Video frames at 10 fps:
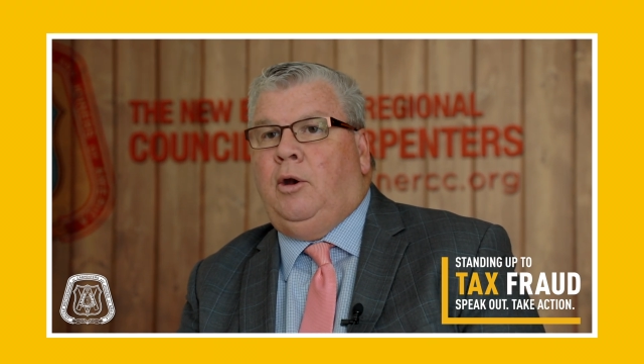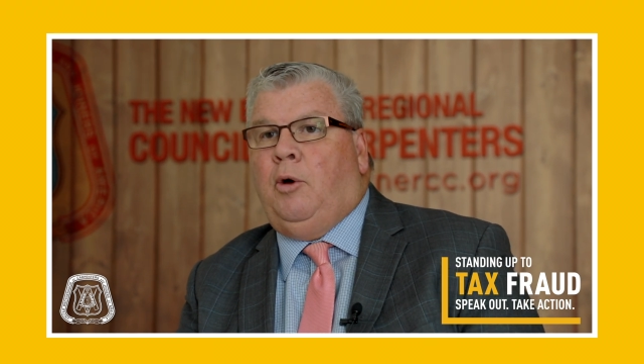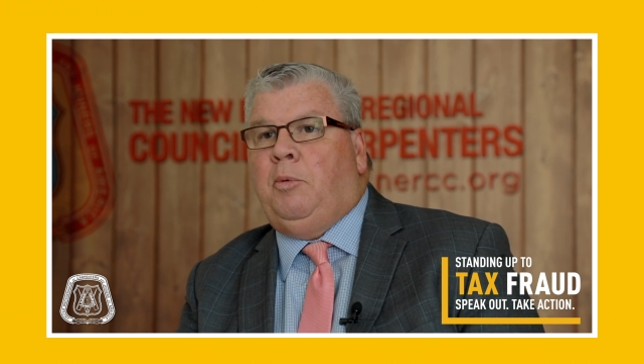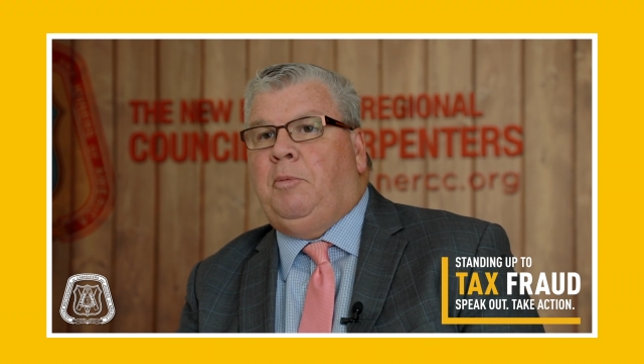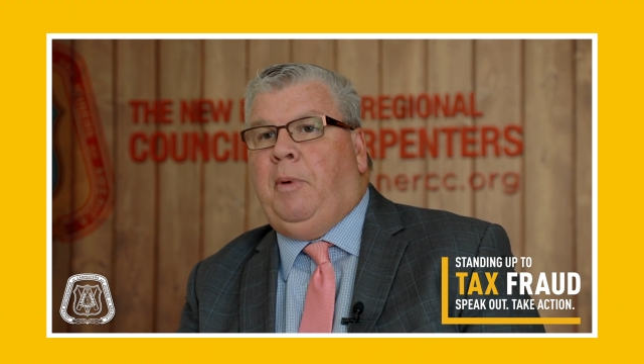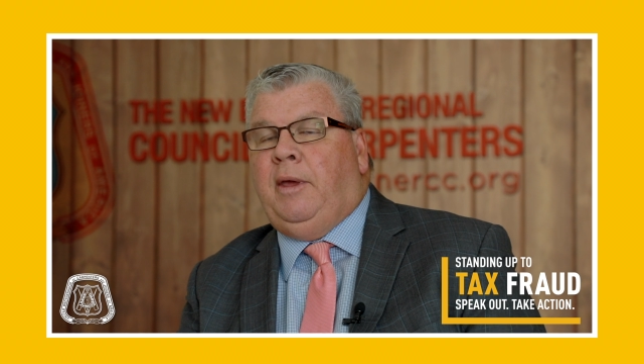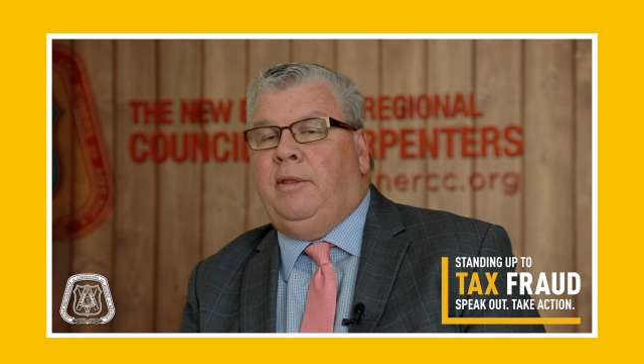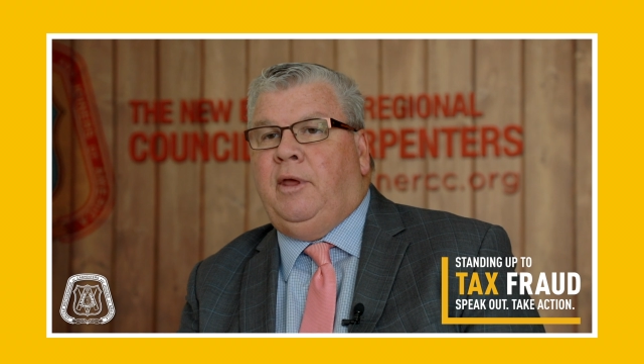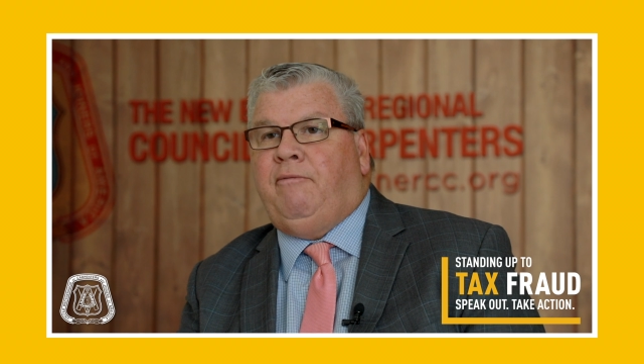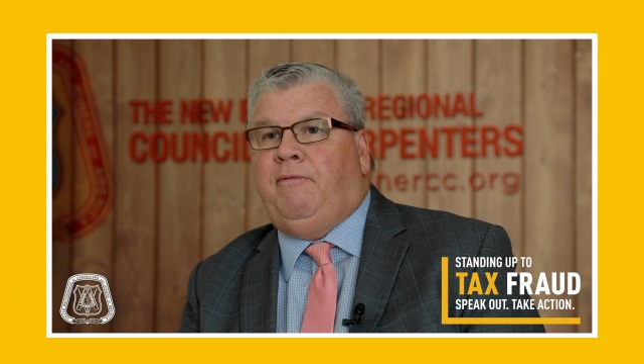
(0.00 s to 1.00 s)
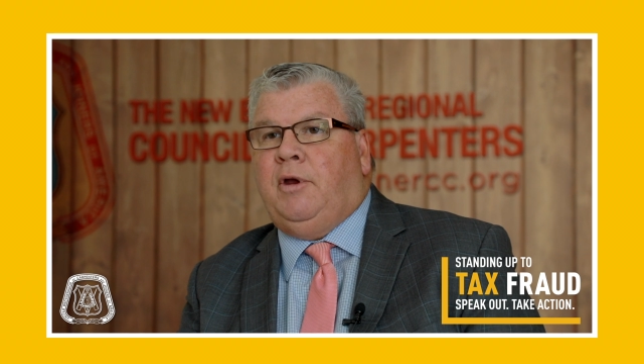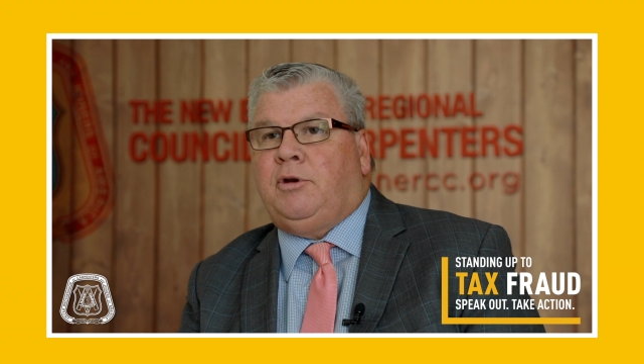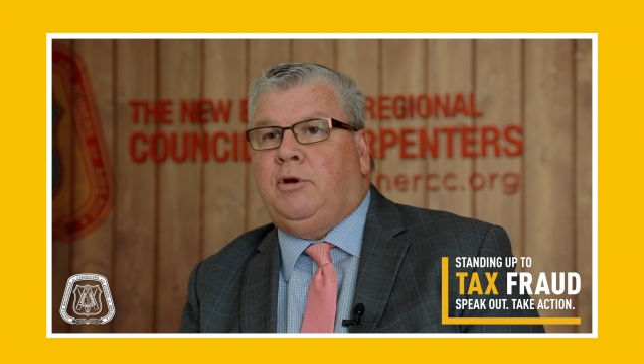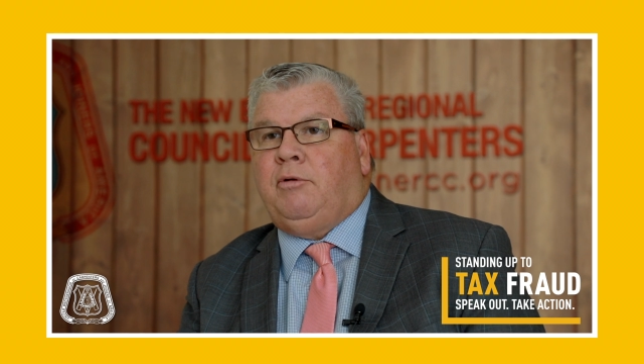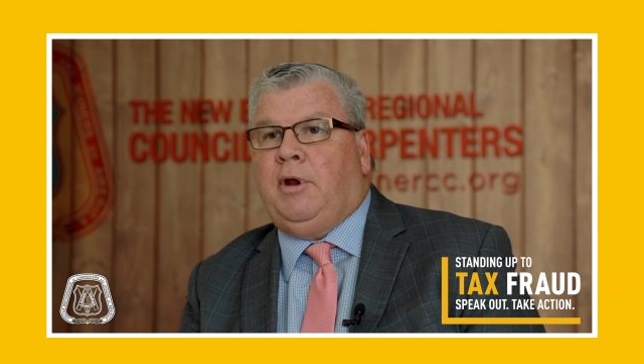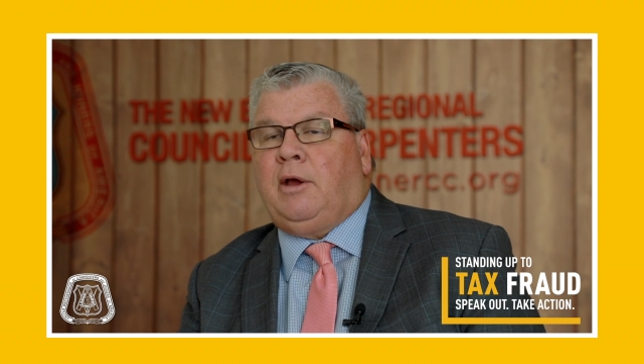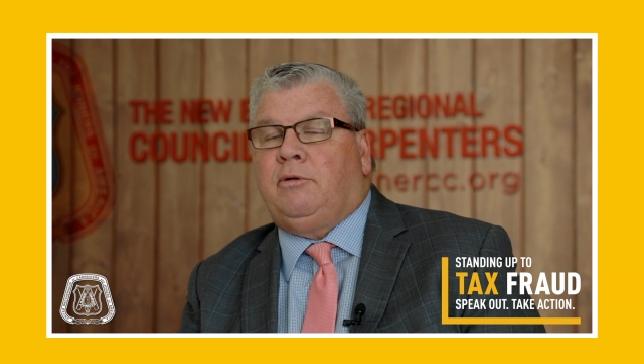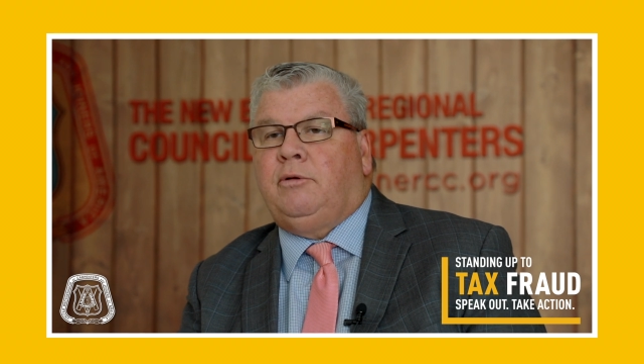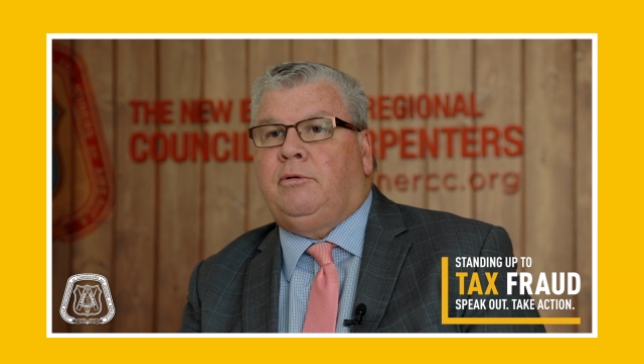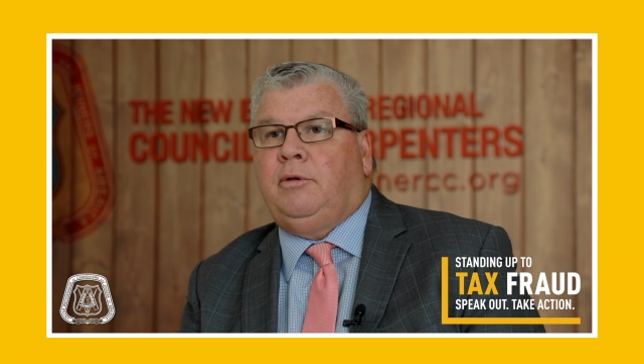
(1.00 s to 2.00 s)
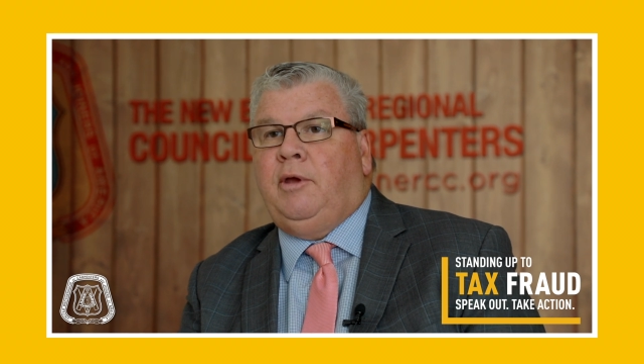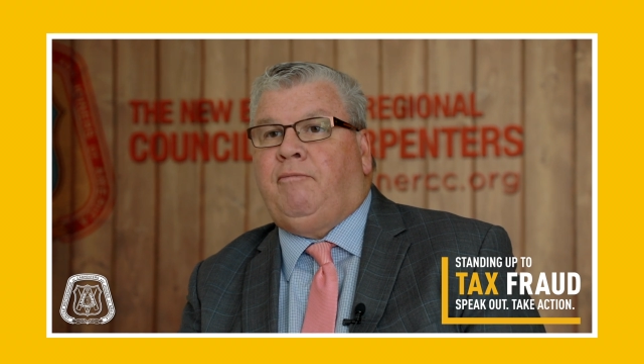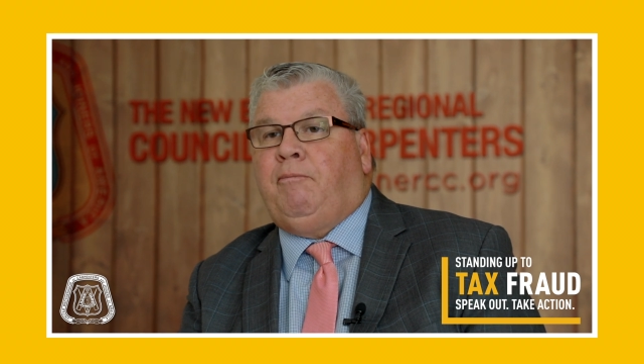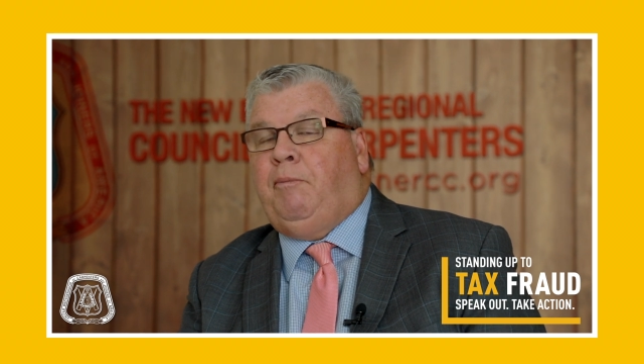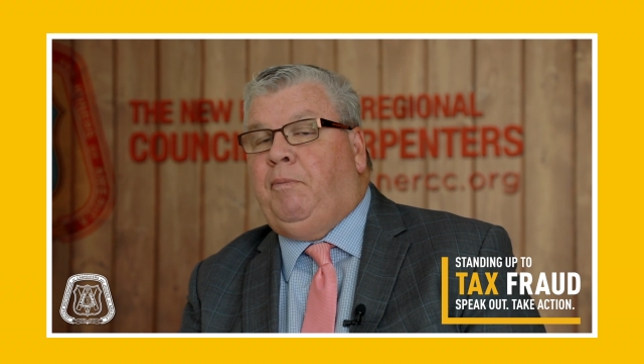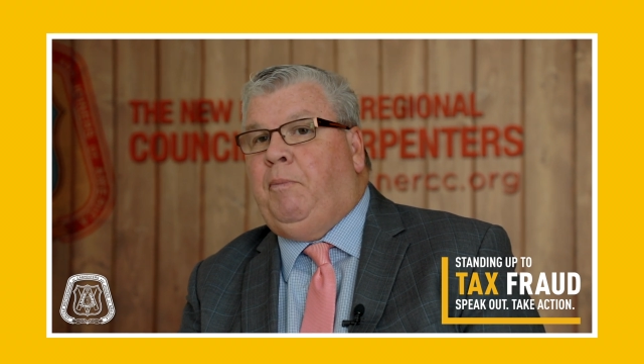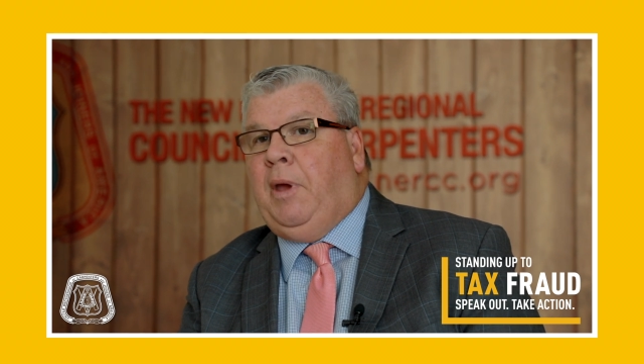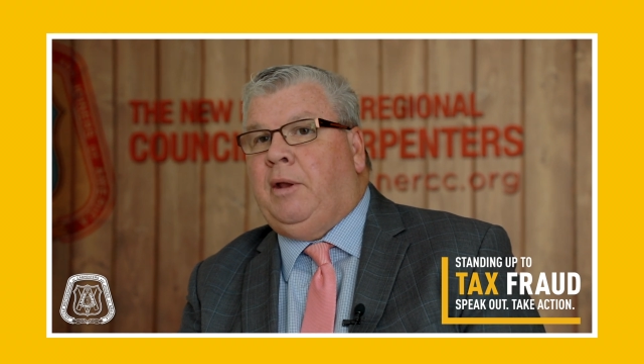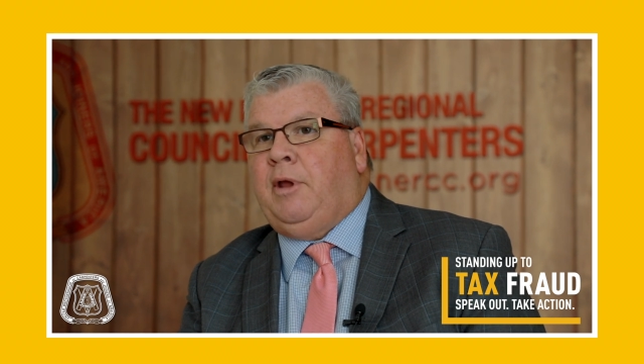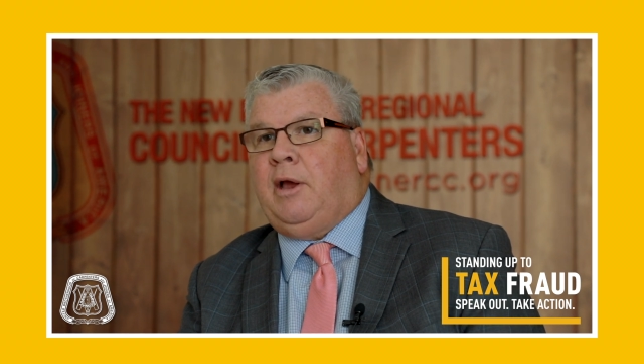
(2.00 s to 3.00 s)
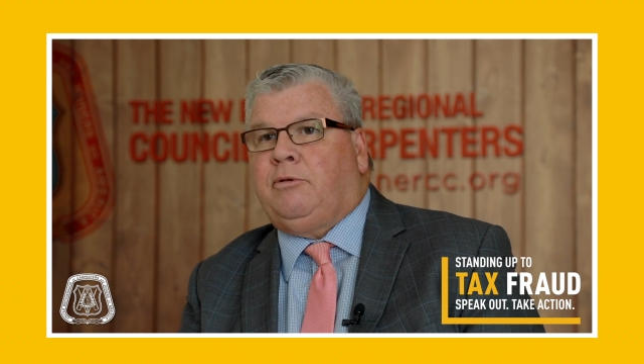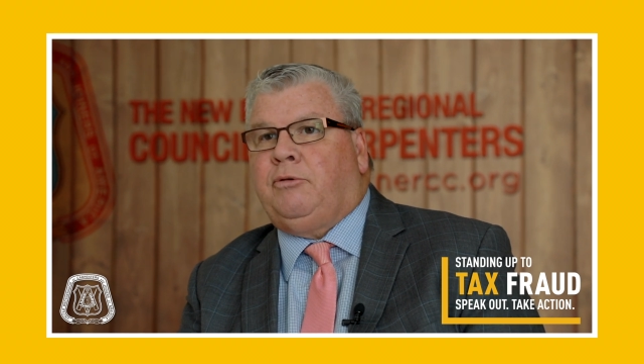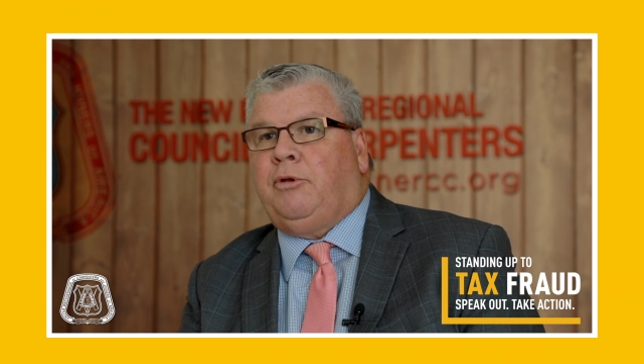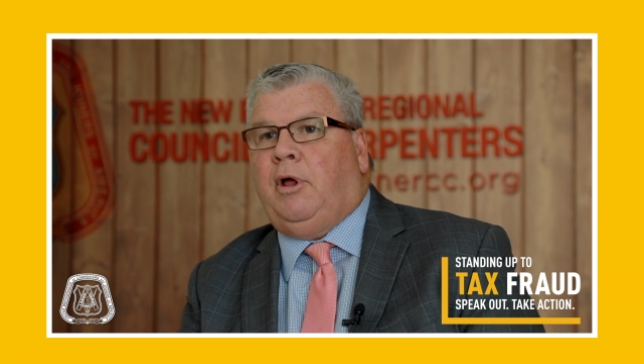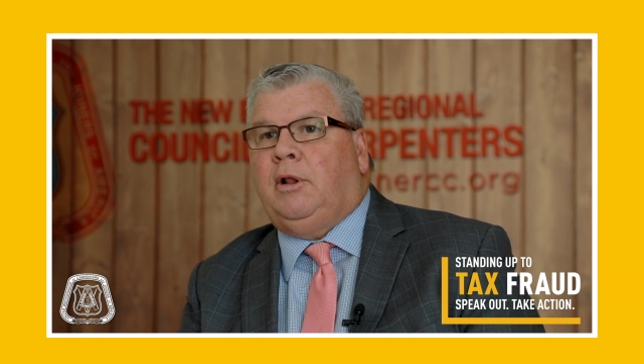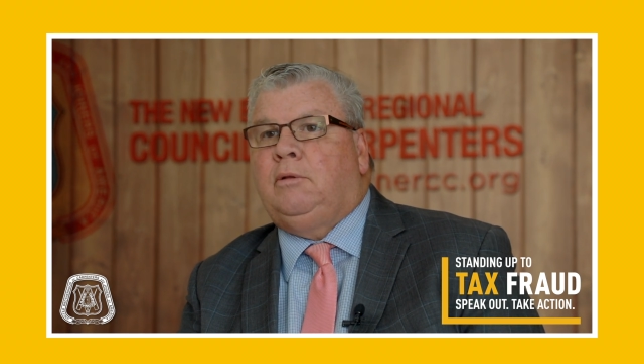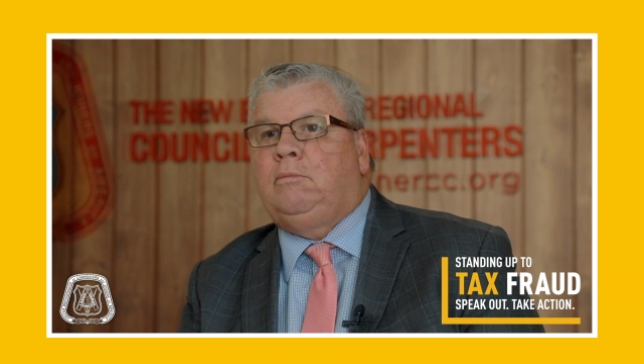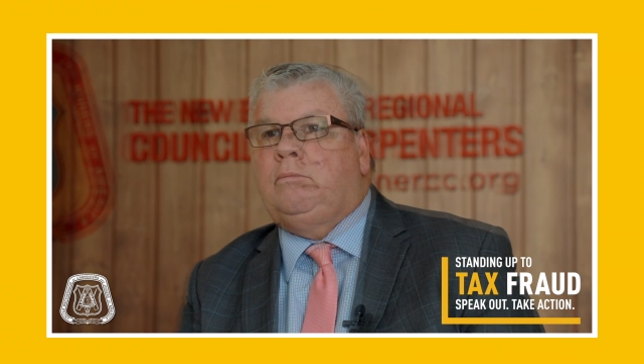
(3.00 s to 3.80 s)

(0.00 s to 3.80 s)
nobody's paying their fair share of taxes, if paying taxes at all.